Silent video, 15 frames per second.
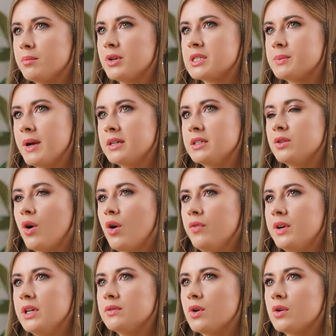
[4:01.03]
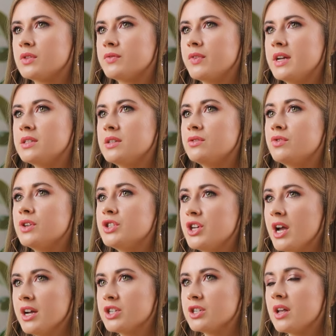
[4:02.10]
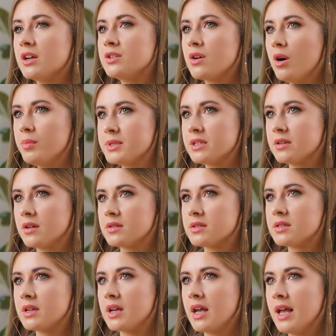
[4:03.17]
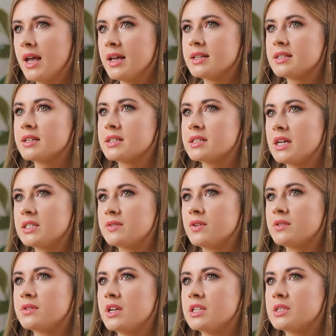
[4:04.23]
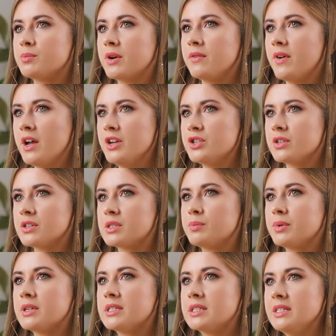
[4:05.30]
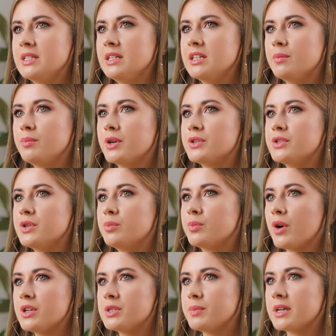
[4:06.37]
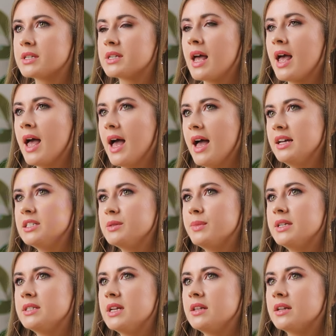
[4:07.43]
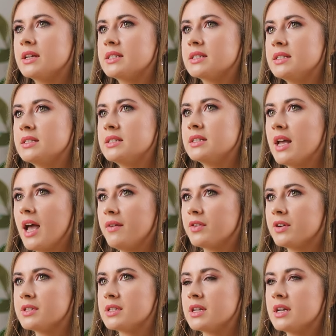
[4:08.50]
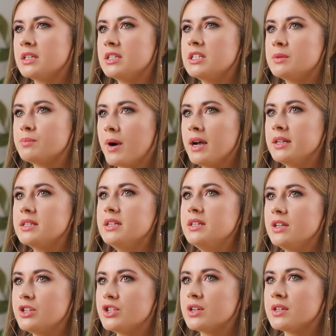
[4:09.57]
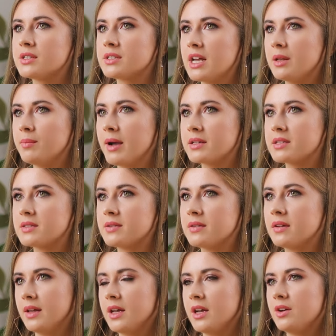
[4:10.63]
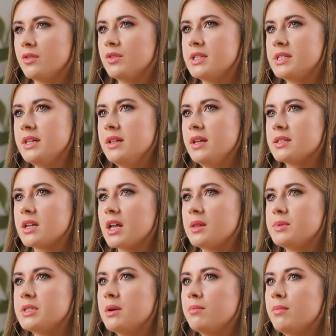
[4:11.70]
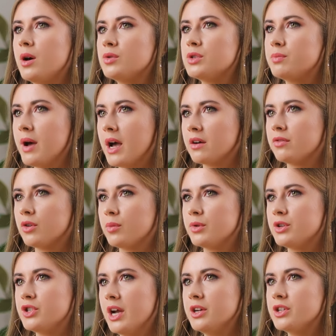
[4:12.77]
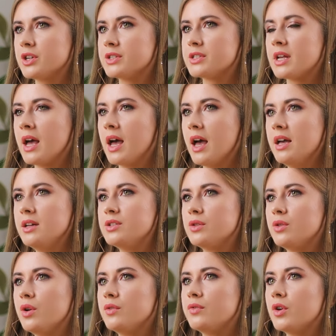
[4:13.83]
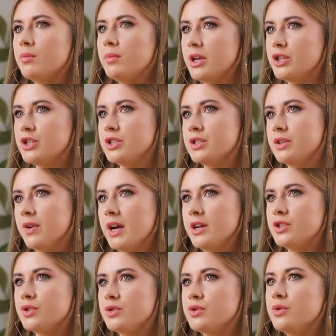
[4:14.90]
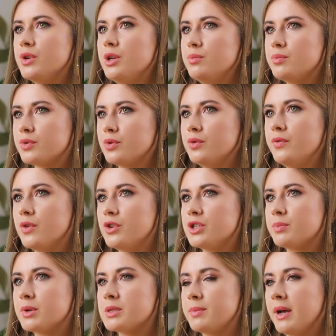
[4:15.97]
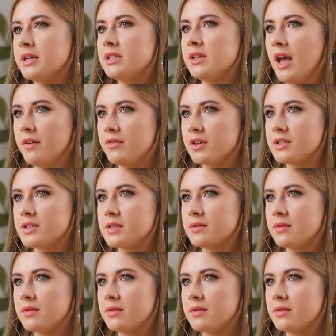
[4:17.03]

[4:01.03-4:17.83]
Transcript: Prospecting often involves facing rejection and obstacles. Successful sales professionals persistently pursue prospects and maintain consistent efforts despite initial setbacks. Resilience helps them bounce back from rejections and learn from each interaction to improve future prospecting efforts.